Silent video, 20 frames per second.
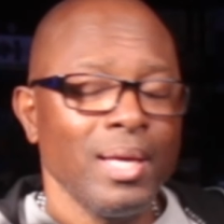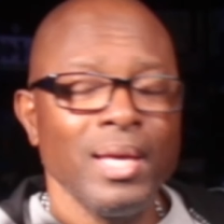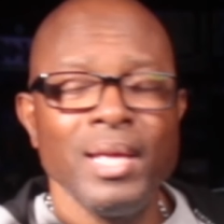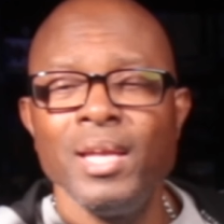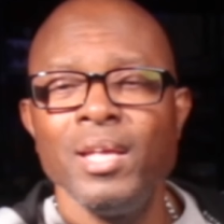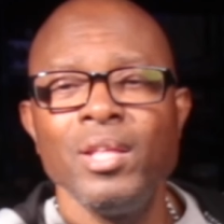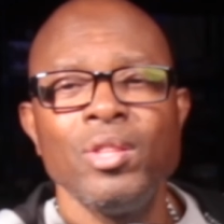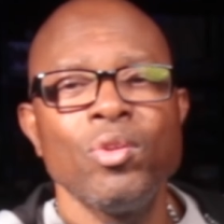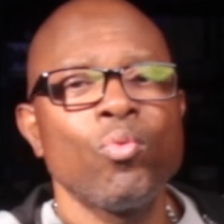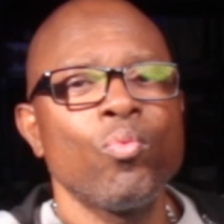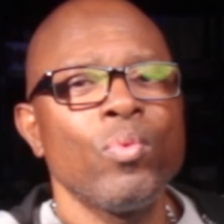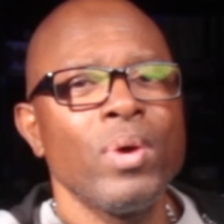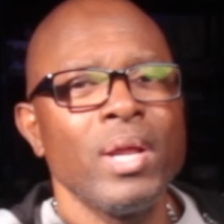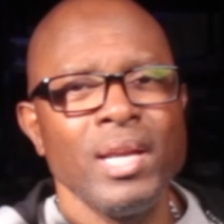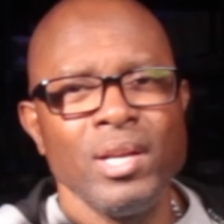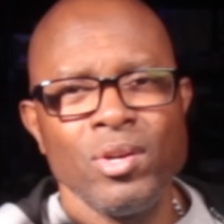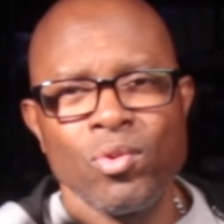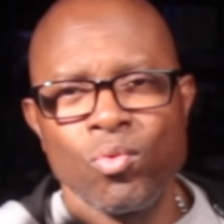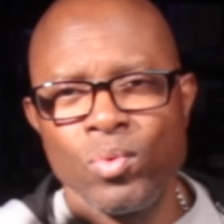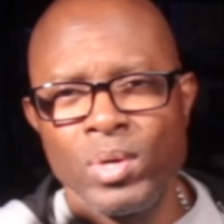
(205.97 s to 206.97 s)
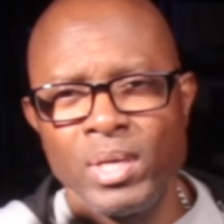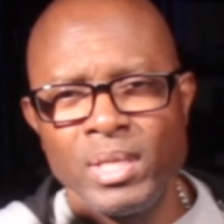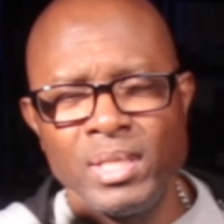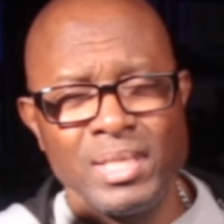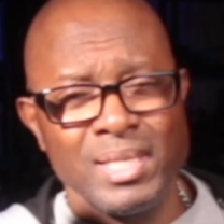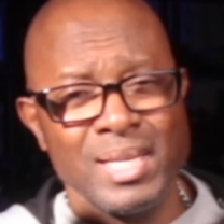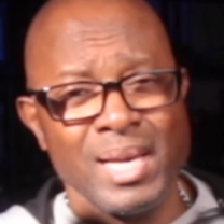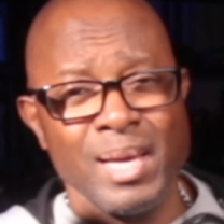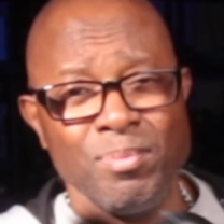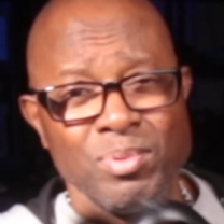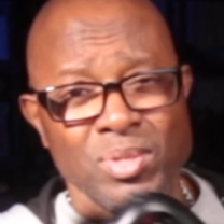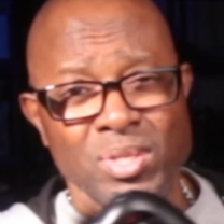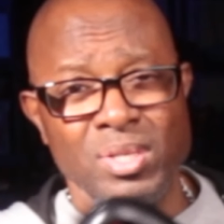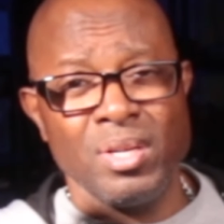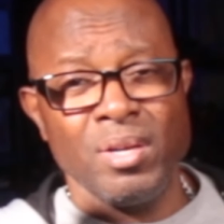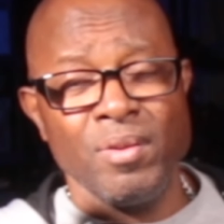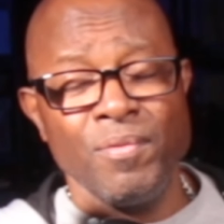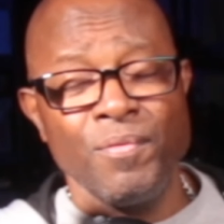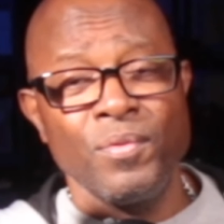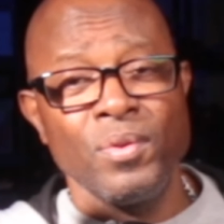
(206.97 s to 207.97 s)
Any of the ready-to-run type
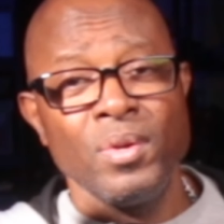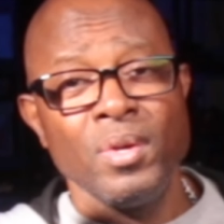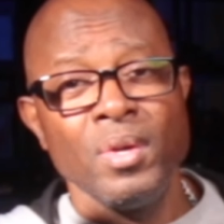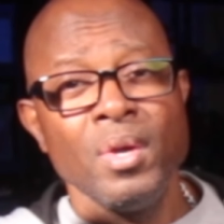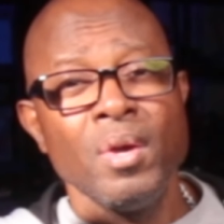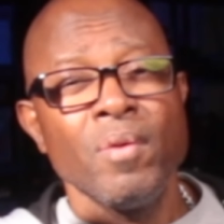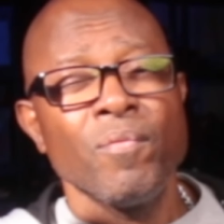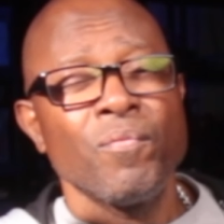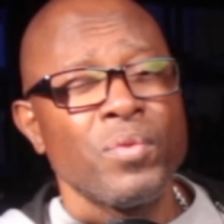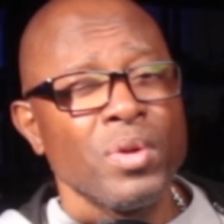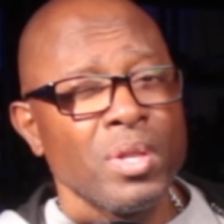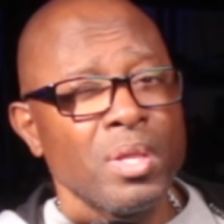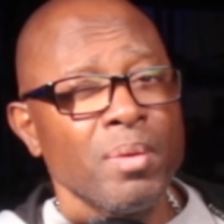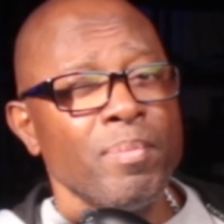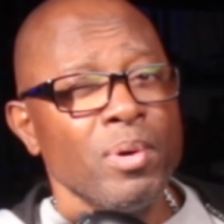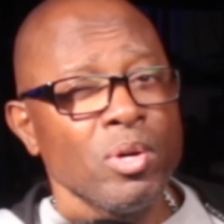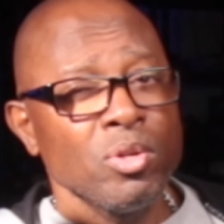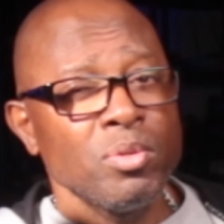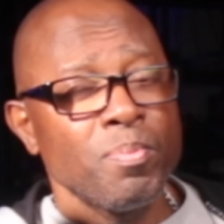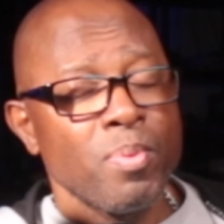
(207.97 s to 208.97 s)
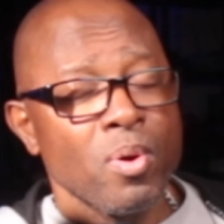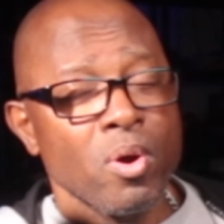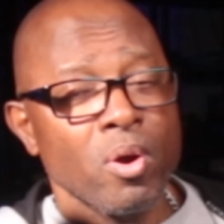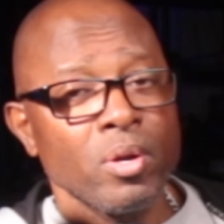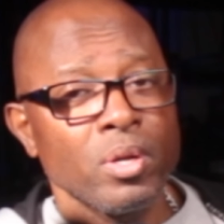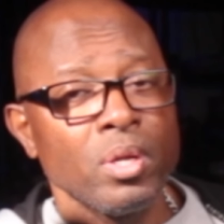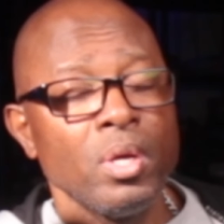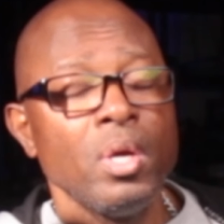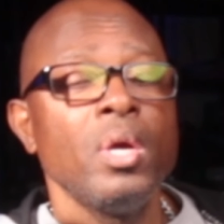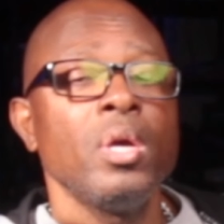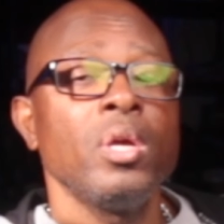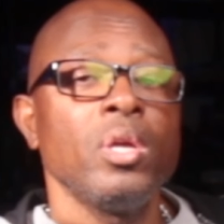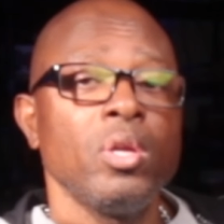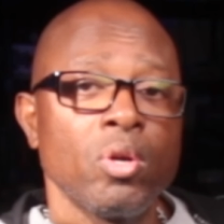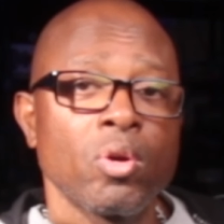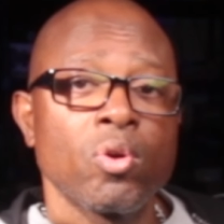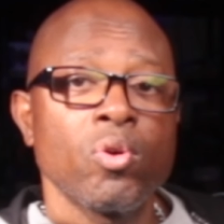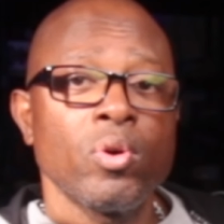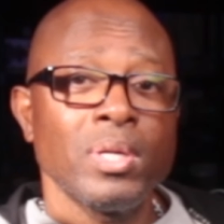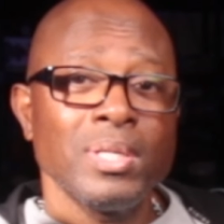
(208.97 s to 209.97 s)
stuff, for the most part,
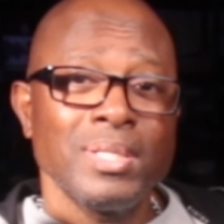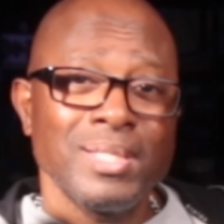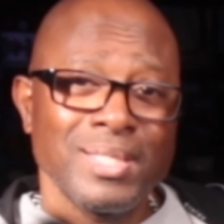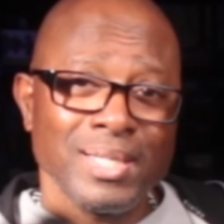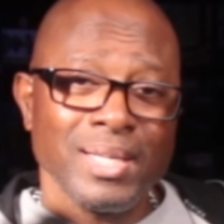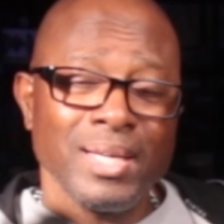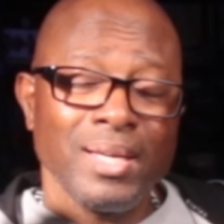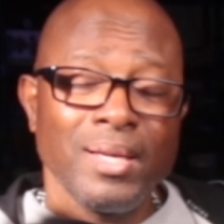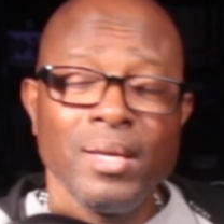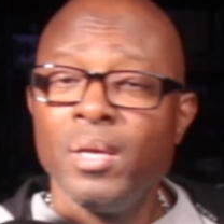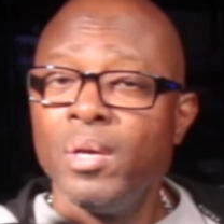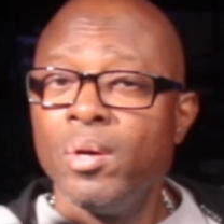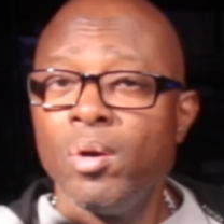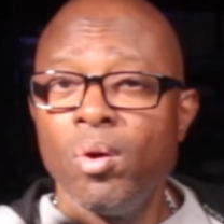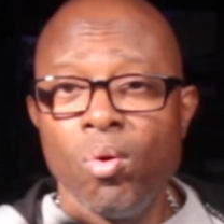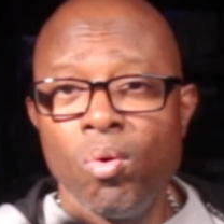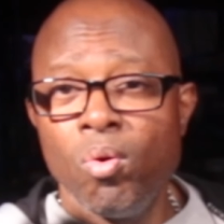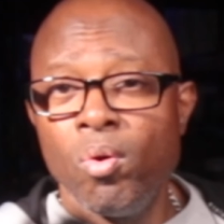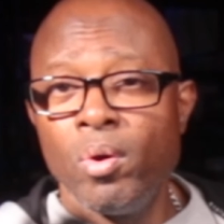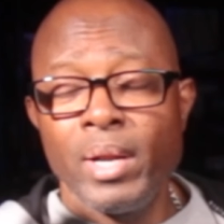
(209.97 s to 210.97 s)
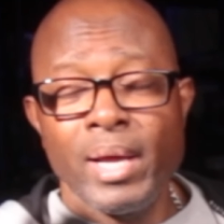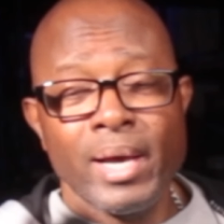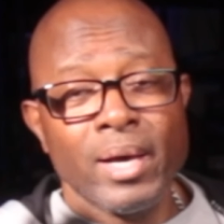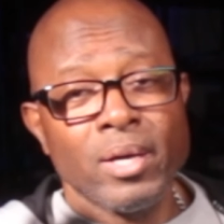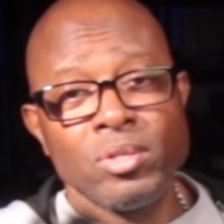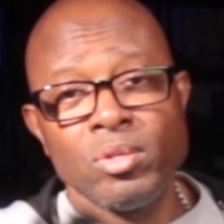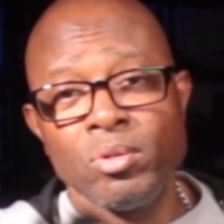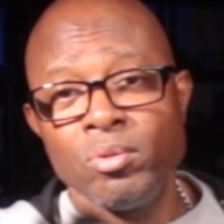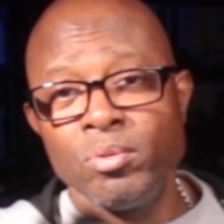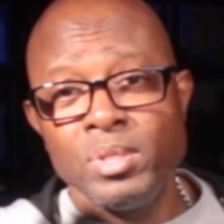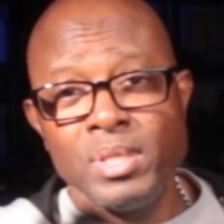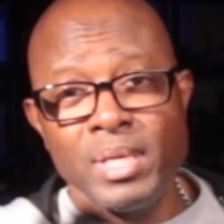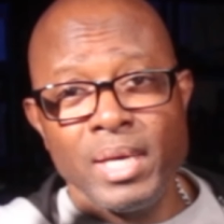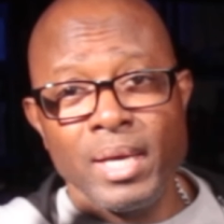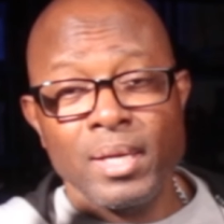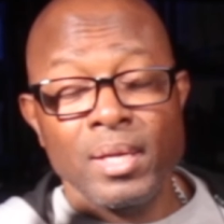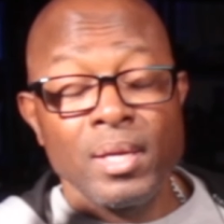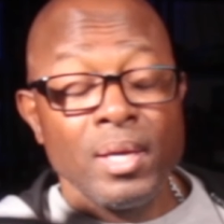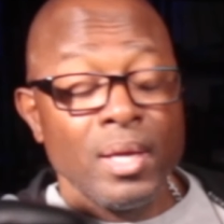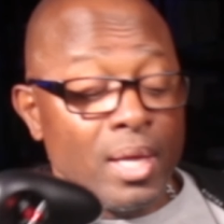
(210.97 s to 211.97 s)
you're going to see on Altone
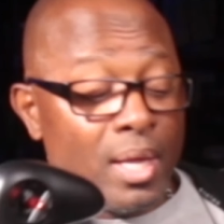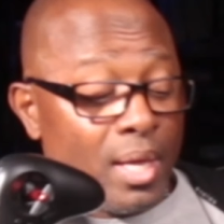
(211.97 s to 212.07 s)
Tech.